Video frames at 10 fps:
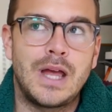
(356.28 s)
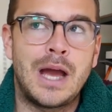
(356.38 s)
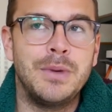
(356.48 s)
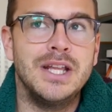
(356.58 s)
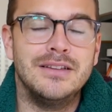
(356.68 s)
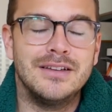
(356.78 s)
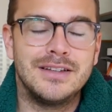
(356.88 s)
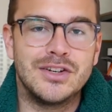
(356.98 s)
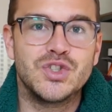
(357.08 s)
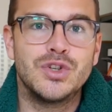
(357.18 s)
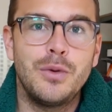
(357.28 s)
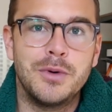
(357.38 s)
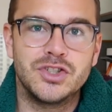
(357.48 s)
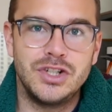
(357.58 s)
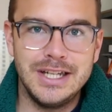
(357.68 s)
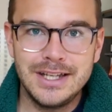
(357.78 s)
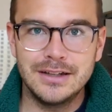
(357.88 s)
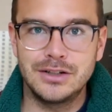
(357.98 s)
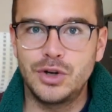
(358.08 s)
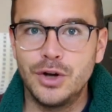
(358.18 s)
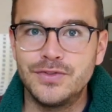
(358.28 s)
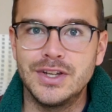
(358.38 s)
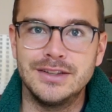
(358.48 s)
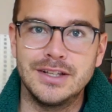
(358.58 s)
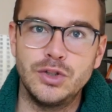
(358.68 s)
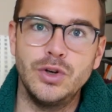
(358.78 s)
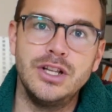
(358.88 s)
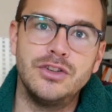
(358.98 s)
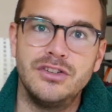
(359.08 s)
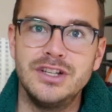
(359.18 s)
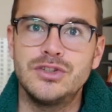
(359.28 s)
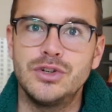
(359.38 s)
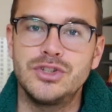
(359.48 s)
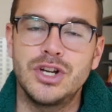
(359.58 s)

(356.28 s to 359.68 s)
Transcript: I mean, there's so much legal content that you need to research.